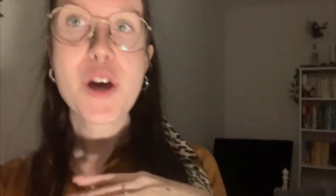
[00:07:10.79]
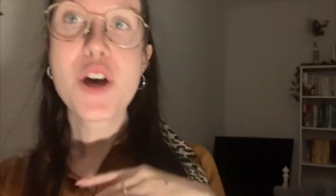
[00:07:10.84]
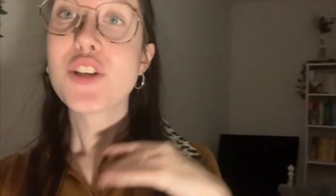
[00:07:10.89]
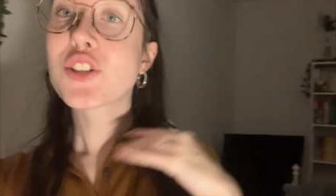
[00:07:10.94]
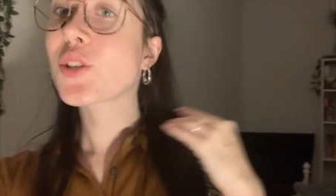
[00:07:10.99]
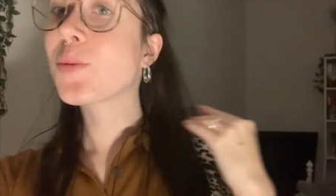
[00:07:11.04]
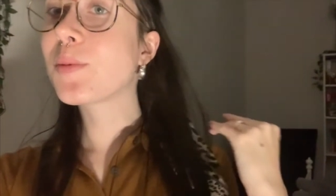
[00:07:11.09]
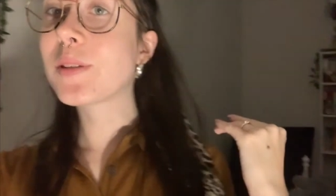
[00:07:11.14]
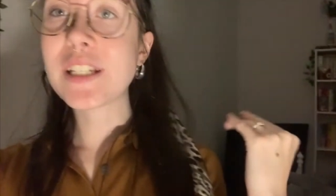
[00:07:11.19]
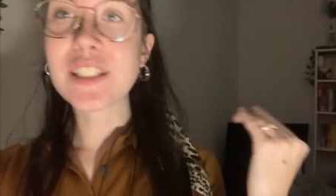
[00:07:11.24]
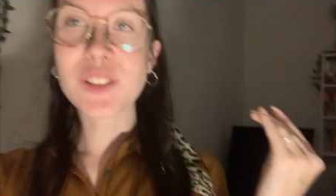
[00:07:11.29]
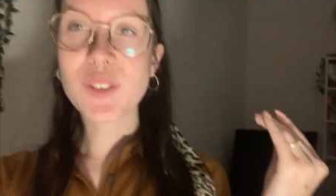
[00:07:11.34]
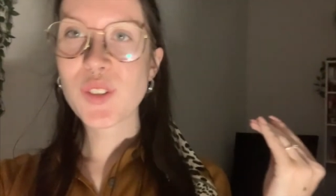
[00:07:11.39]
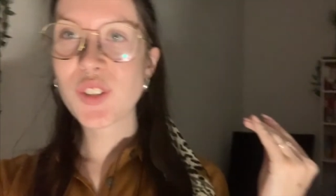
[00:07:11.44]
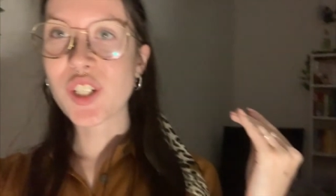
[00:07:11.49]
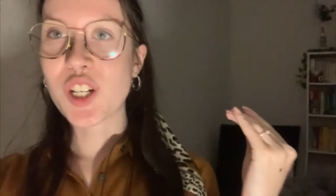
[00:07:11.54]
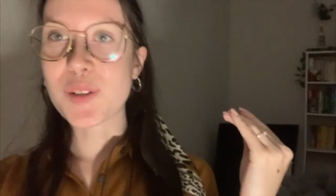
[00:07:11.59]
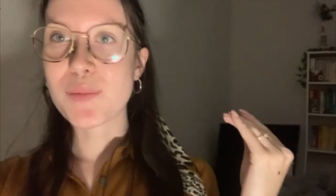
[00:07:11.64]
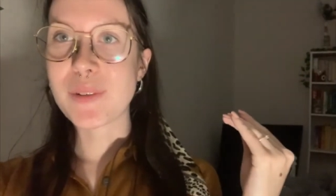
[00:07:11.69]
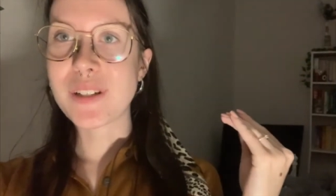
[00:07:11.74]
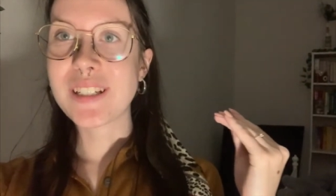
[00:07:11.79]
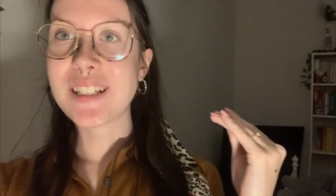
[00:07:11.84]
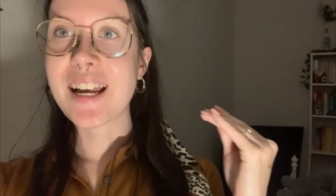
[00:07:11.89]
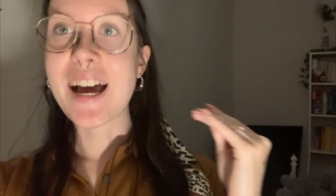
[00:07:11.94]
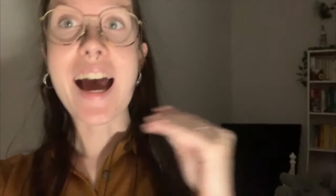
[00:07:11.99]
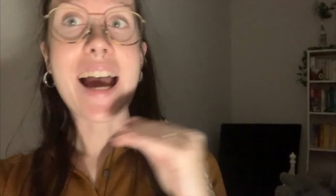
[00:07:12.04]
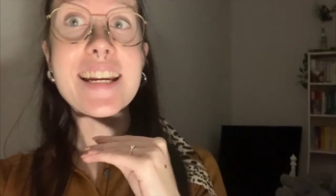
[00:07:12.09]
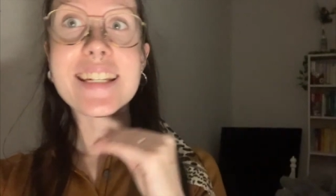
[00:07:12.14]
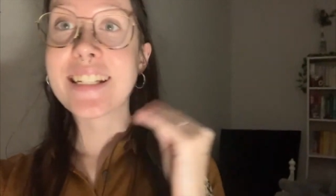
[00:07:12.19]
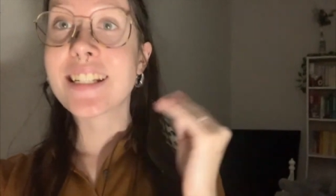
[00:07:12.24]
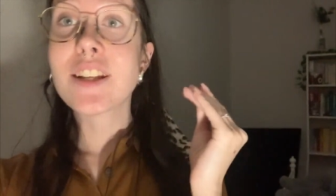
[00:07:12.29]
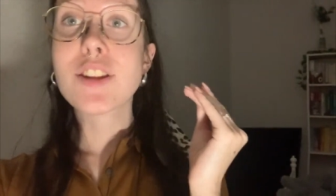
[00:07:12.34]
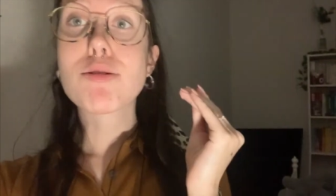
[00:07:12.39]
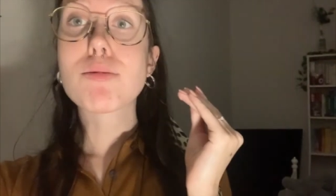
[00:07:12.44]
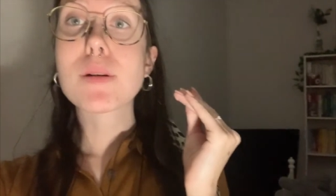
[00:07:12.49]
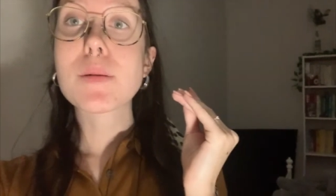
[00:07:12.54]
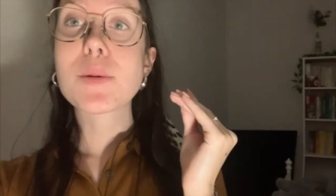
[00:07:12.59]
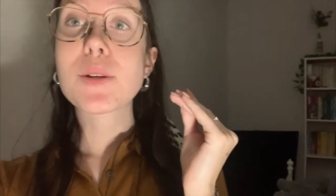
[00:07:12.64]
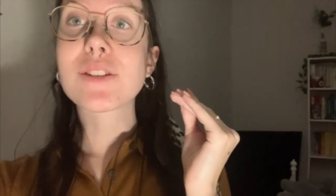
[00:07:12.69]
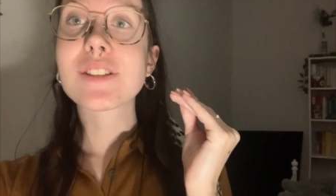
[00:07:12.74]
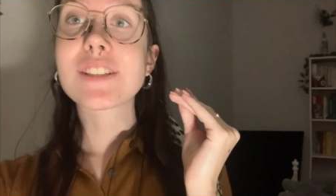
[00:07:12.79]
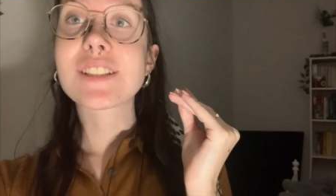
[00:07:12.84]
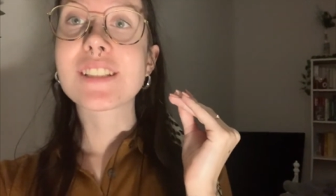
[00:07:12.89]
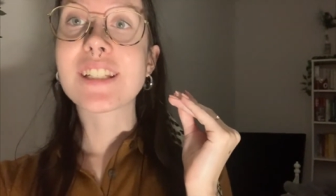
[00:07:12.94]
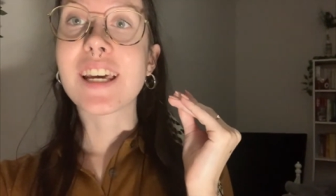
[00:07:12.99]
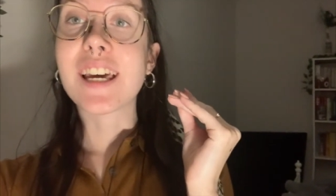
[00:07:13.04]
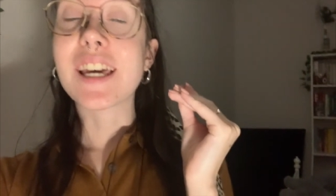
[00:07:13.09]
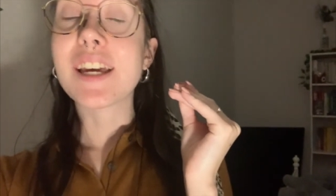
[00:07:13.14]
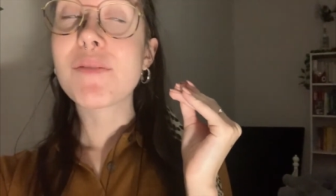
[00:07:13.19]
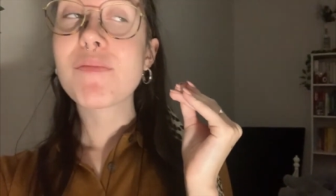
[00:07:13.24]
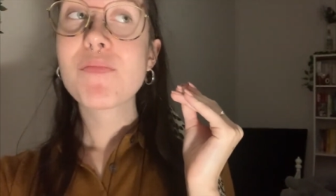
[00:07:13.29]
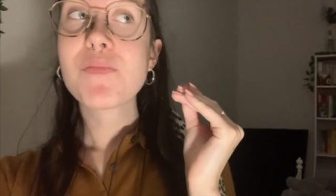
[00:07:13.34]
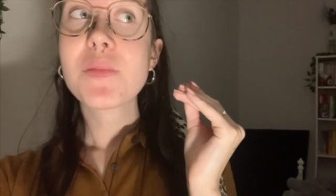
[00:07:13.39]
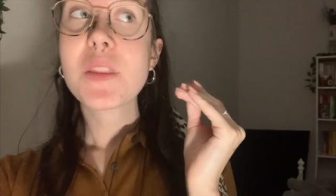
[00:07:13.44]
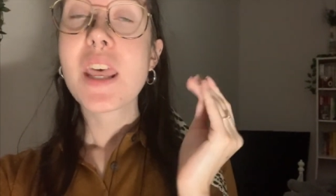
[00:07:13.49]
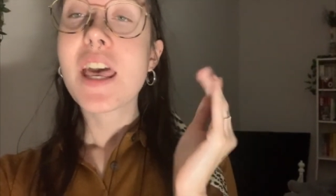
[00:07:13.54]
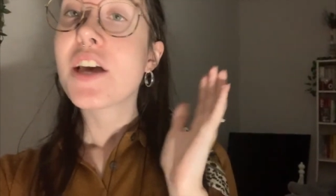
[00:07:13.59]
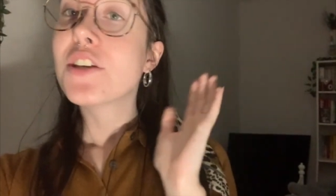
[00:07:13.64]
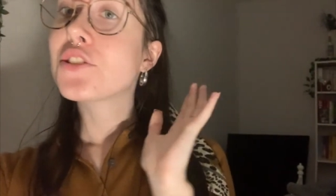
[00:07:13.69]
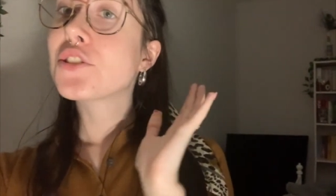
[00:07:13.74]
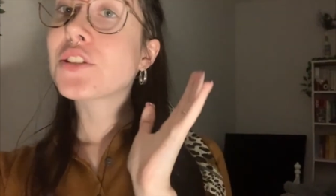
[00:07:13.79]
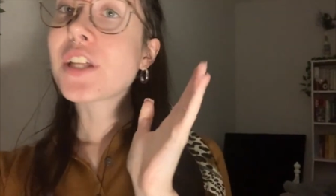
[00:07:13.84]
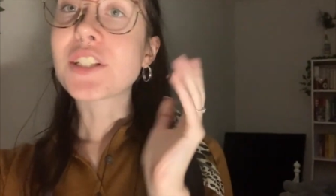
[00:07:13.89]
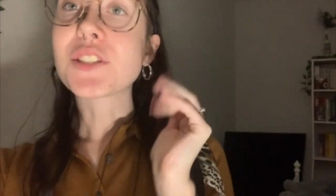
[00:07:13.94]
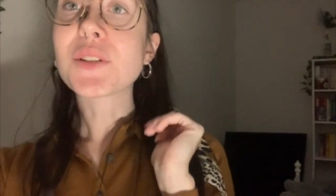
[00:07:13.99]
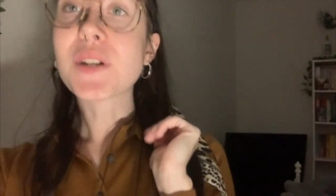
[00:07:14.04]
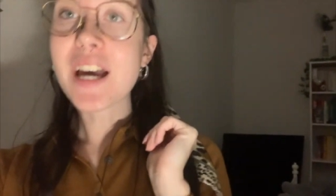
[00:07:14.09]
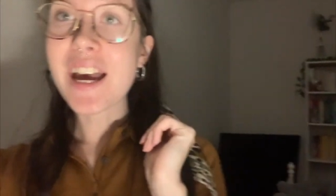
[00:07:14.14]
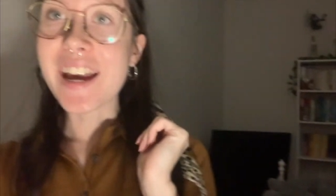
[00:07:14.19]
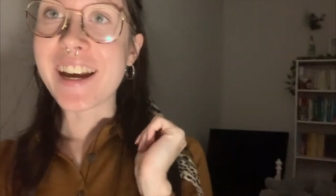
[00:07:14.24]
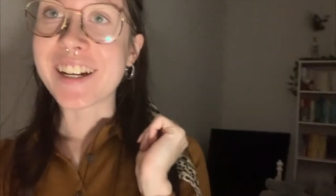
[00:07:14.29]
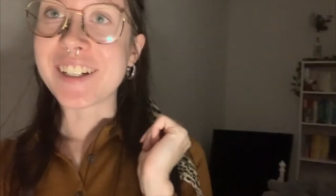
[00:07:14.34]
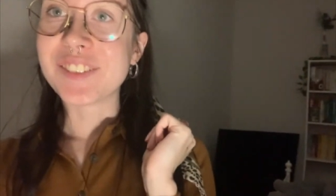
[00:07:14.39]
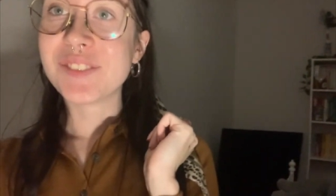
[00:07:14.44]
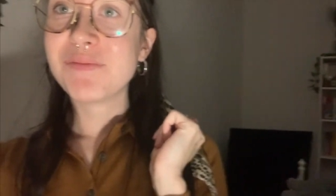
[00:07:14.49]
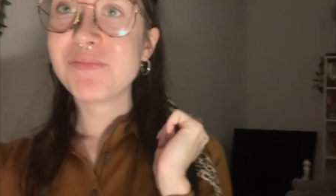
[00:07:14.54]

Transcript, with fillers: So please no judgment. I did eat 3 meals today, so that's okay.